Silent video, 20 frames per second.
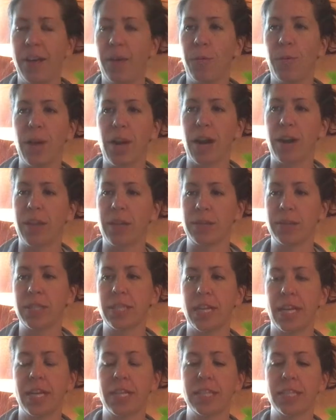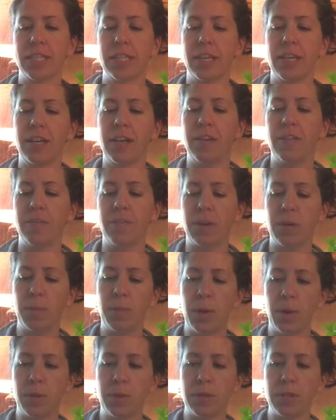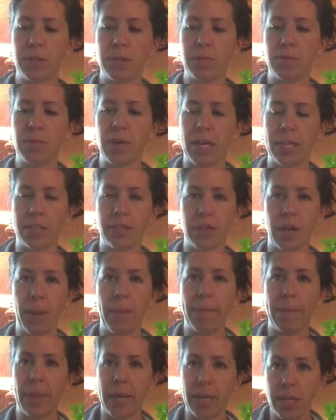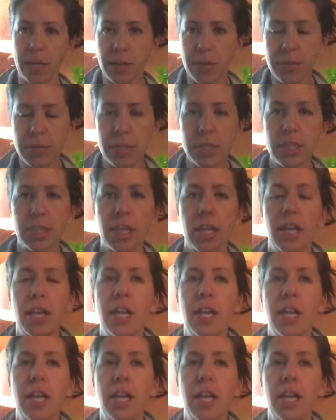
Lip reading: What are those things? For most restaurant menus,